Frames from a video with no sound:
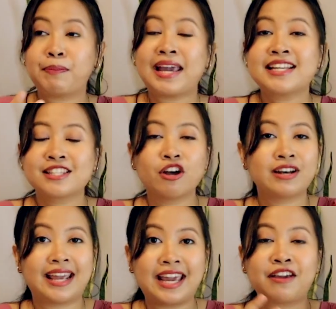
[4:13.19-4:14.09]
based
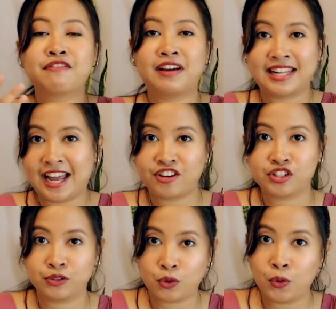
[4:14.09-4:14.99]
on a
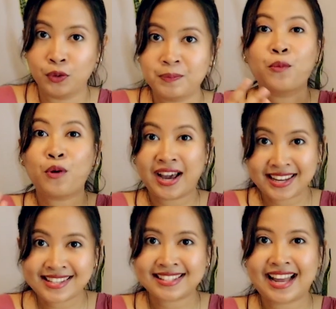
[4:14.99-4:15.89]
financial goal. Why
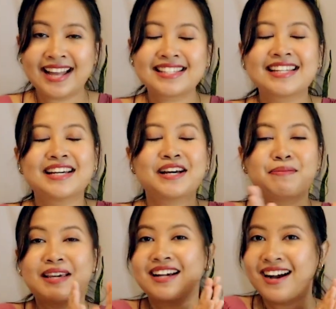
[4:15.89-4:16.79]
is that?
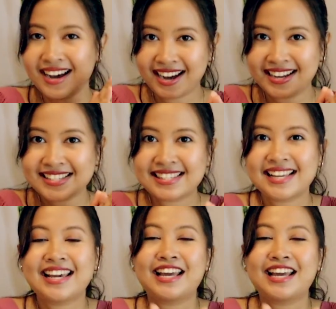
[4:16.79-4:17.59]
Because